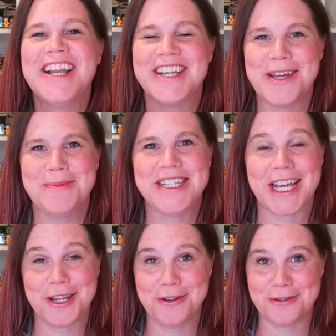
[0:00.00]
Let me
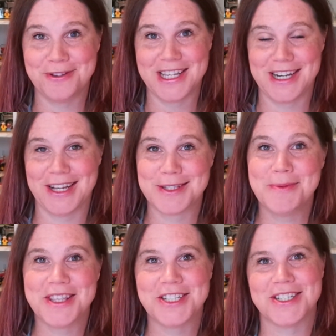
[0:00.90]
take you through the
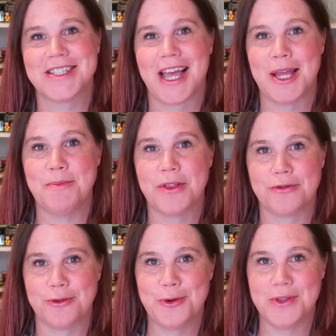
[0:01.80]
announcement that just came
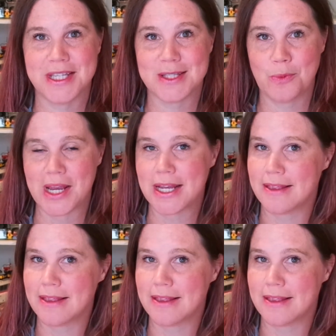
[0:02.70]
through this week.